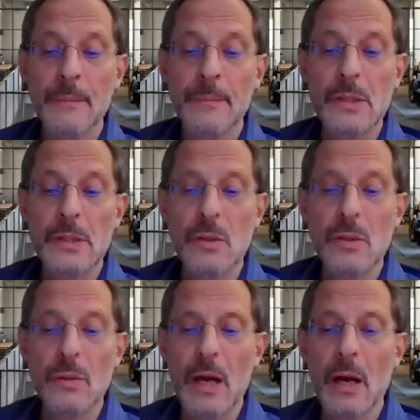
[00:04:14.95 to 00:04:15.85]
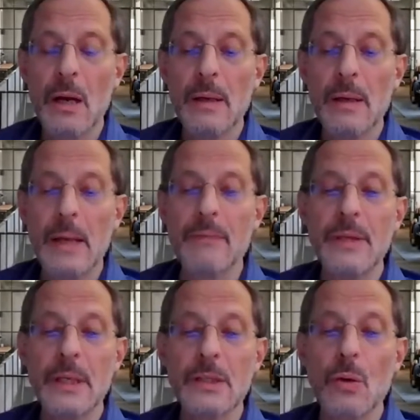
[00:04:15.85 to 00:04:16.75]
And so there, everything
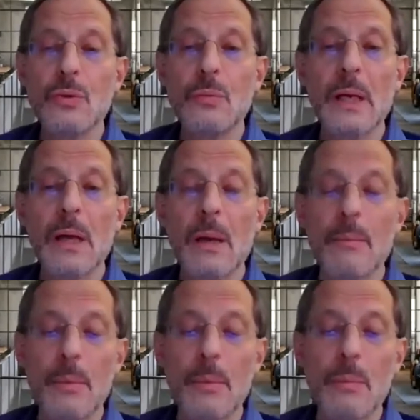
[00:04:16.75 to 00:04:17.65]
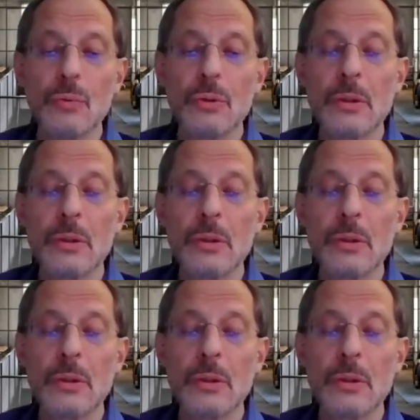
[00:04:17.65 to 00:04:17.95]
is going to become remote.